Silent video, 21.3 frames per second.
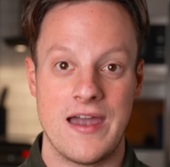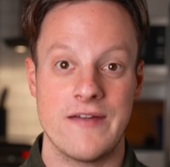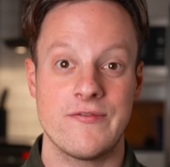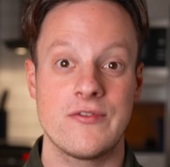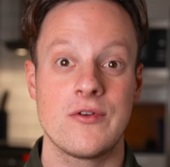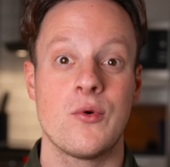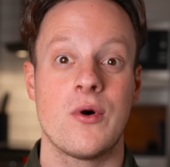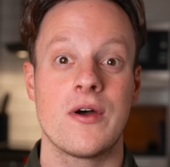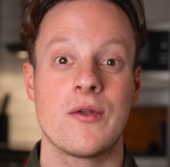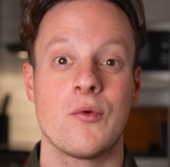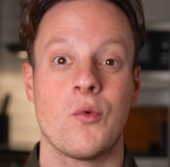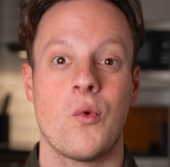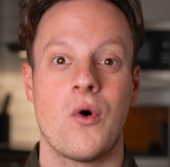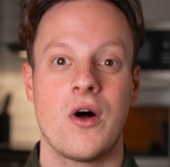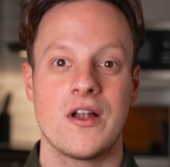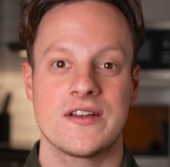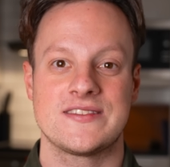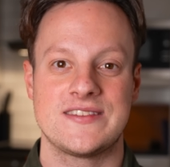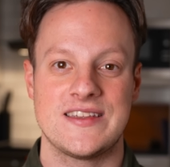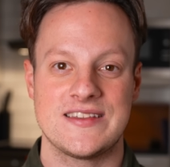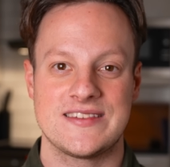Everyone
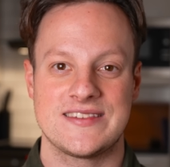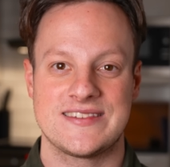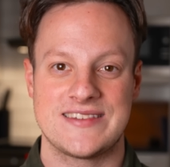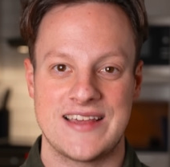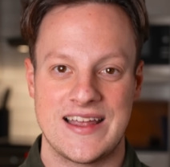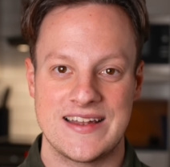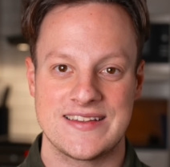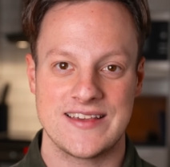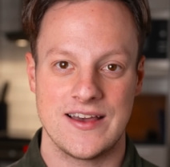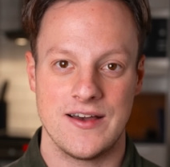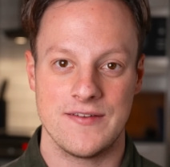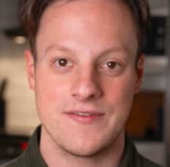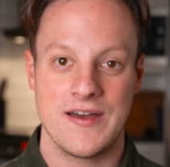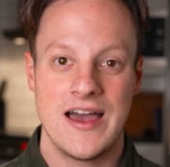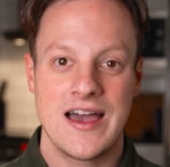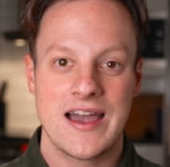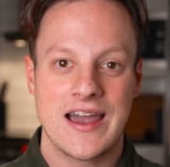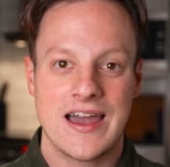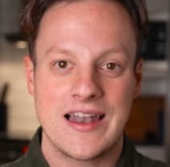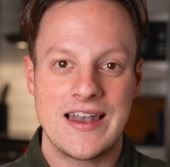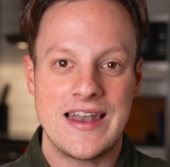wants this sense
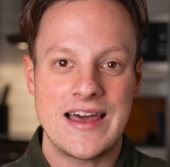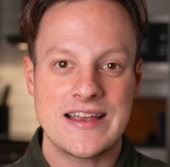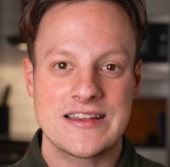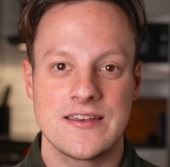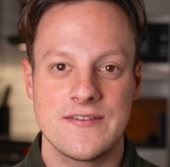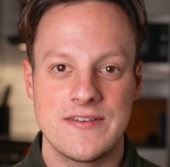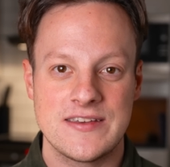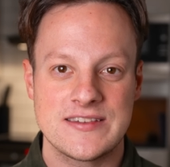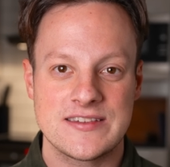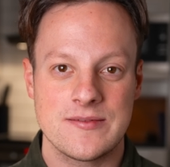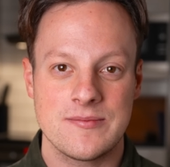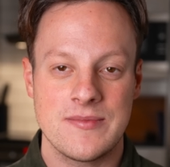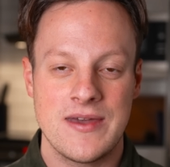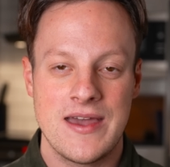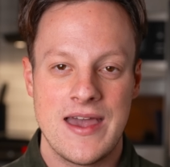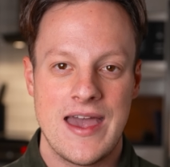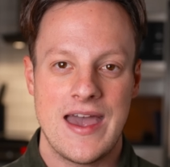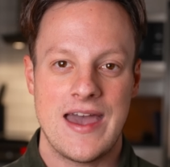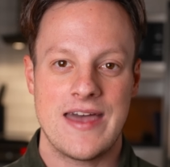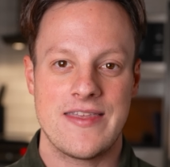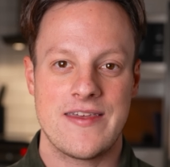of collectivism
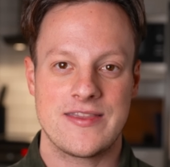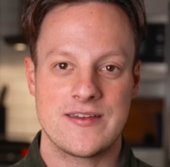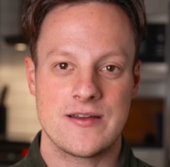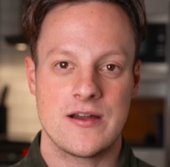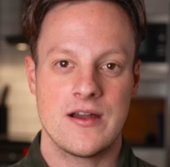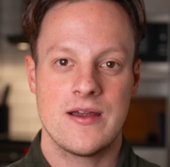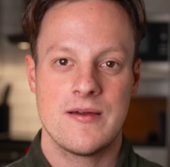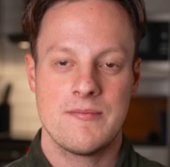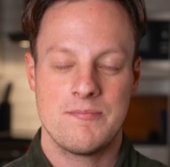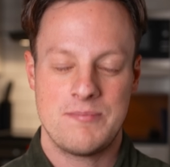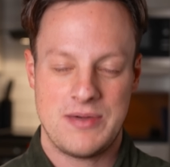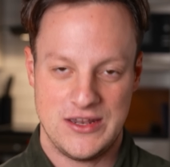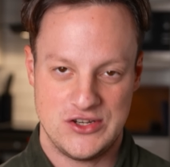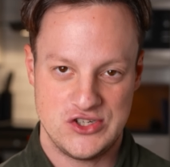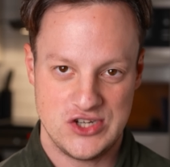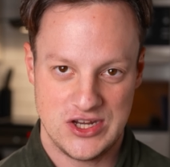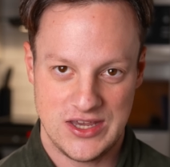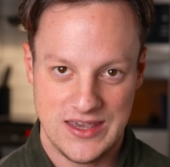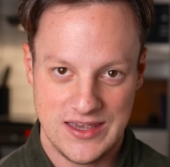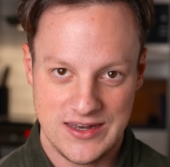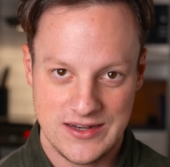and that they're
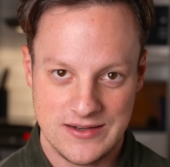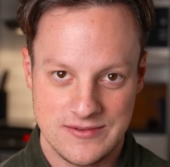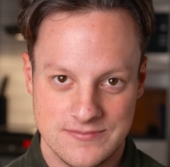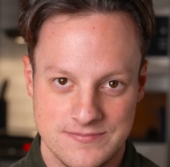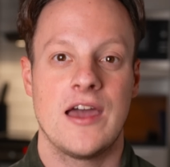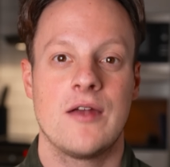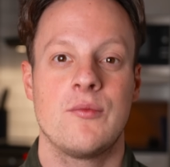pitching in.